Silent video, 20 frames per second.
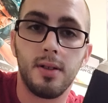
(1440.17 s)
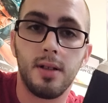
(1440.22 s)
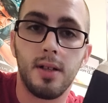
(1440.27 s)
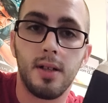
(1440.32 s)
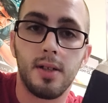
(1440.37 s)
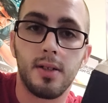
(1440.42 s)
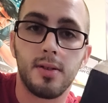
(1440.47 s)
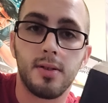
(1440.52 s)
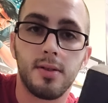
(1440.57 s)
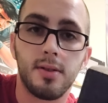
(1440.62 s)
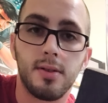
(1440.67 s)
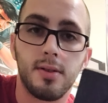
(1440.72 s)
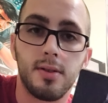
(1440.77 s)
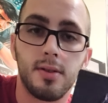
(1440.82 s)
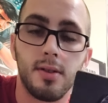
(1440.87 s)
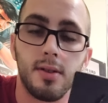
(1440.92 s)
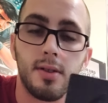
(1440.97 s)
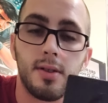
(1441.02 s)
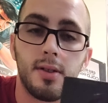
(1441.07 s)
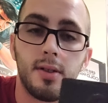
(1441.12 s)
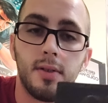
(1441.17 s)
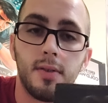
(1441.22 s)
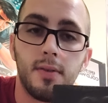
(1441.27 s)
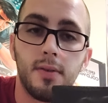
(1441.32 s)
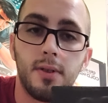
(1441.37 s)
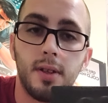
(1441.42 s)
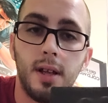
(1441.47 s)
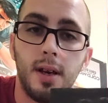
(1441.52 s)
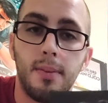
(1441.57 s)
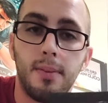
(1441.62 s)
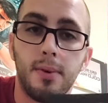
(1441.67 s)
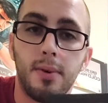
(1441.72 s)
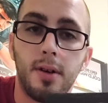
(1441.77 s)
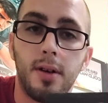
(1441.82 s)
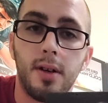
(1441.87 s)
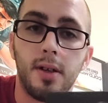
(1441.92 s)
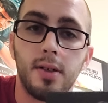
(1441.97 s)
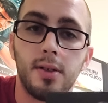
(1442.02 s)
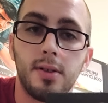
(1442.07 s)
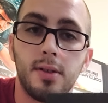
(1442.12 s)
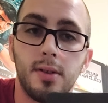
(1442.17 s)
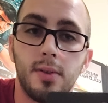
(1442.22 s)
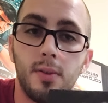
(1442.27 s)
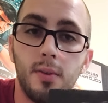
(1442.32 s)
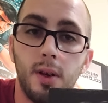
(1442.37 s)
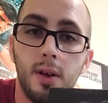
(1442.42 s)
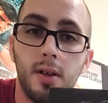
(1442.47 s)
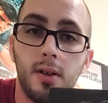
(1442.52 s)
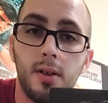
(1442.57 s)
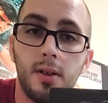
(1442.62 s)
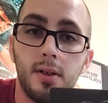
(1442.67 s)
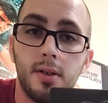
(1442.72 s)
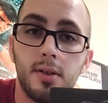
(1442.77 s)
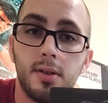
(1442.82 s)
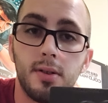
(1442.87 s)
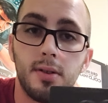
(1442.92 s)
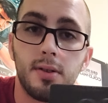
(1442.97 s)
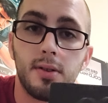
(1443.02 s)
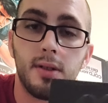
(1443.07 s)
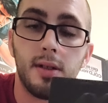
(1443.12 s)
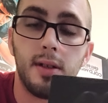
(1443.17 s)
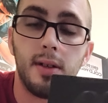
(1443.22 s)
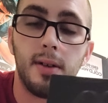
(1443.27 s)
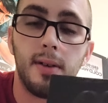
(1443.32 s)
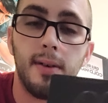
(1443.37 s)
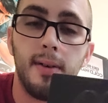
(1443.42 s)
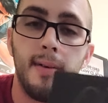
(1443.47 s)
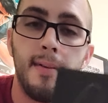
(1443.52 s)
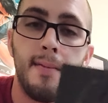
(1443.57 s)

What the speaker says: and I could just list it for that price and wait on it to sell.